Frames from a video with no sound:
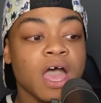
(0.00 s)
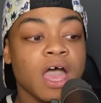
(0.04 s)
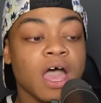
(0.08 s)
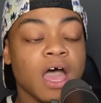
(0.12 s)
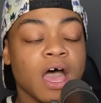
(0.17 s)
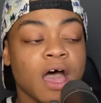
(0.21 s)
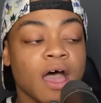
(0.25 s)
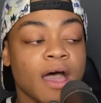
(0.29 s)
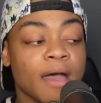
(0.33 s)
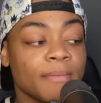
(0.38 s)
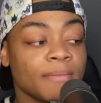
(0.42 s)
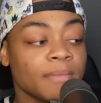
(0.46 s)

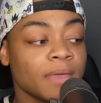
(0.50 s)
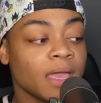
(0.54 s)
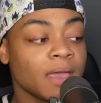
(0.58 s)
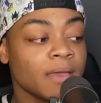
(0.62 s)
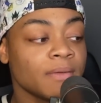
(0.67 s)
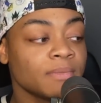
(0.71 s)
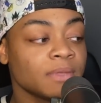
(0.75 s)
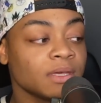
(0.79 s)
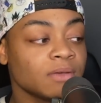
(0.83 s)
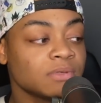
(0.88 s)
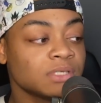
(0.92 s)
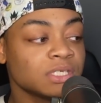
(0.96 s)
Um,
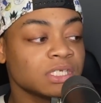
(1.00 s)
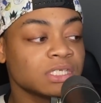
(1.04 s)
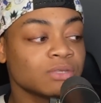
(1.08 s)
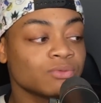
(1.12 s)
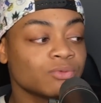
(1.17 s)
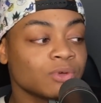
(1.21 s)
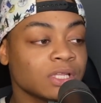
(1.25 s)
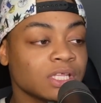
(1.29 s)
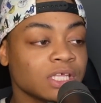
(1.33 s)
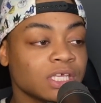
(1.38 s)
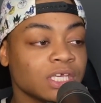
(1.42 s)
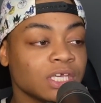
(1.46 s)
and it was just
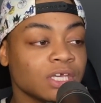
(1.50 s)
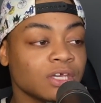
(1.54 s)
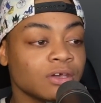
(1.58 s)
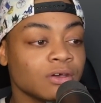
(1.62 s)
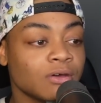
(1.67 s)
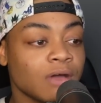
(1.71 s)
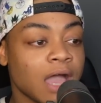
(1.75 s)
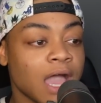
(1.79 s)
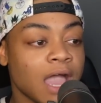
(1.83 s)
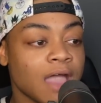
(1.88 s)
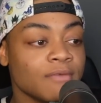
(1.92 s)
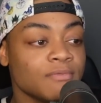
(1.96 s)
really
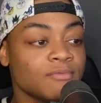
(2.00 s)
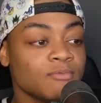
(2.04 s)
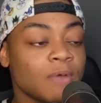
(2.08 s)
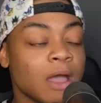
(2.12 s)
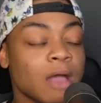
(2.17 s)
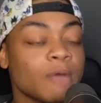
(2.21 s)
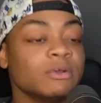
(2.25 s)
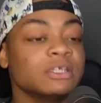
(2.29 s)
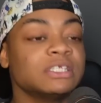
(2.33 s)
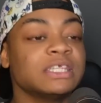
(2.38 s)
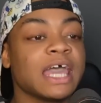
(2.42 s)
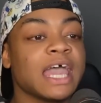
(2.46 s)
cute. I
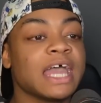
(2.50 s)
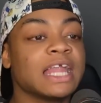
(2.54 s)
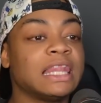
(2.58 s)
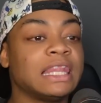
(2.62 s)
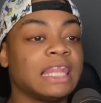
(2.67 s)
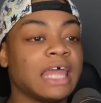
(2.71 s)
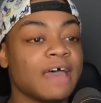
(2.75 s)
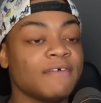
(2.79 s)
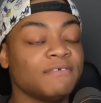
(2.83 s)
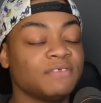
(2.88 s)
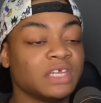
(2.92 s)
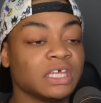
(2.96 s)
I wish they had
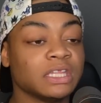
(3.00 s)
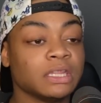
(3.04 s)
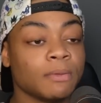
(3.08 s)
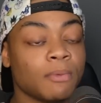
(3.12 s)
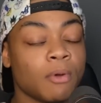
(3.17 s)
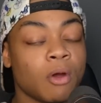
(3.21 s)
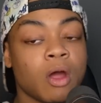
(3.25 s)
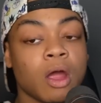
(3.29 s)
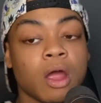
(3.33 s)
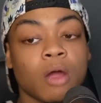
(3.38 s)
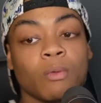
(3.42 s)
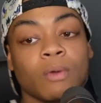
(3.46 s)
left in the
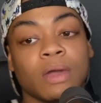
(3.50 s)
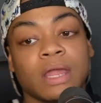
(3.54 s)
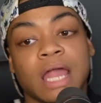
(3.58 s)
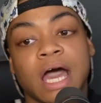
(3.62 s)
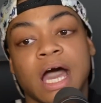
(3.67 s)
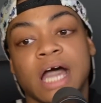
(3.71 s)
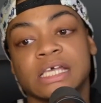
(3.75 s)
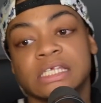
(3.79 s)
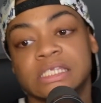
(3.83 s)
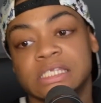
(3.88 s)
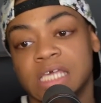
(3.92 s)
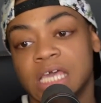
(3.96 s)
part when
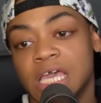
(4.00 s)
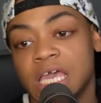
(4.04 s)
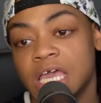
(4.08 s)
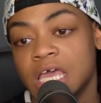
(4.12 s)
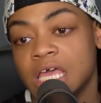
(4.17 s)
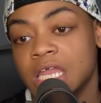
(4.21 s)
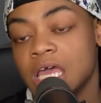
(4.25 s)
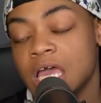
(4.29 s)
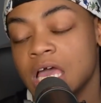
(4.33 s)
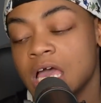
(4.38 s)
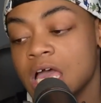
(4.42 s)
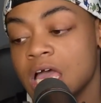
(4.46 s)
I
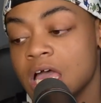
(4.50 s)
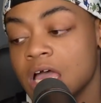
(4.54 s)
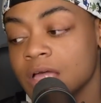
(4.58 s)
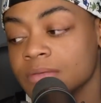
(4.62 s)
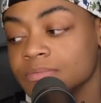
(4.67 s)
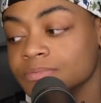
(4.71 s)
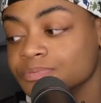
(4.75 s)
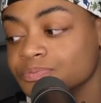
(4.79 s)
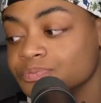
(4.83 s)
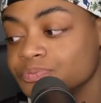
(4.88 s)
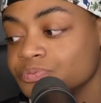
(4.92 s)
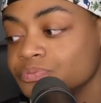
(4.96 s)
said
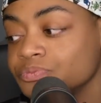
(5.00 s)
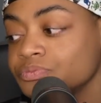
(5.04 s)
um,